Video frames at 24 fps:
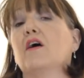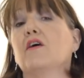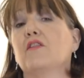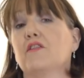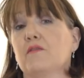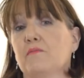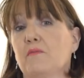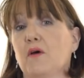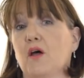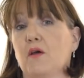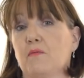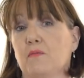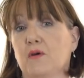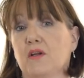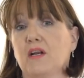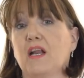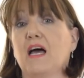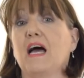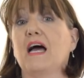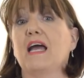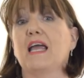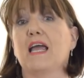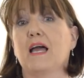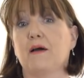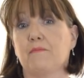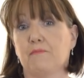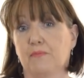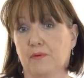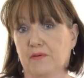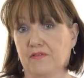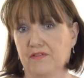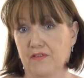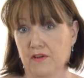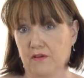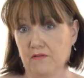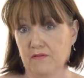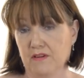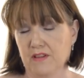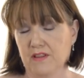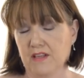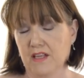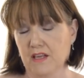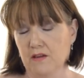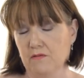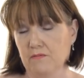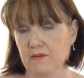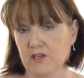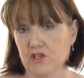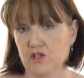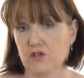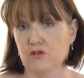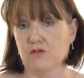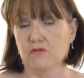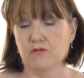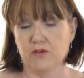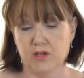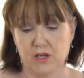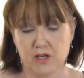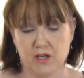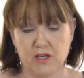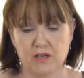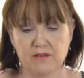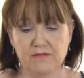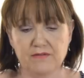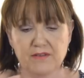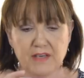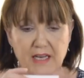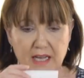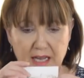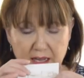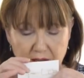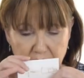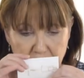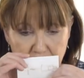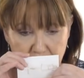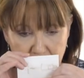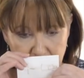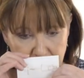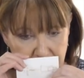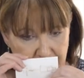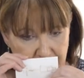at the moment, I am preferring the original Girl of Now.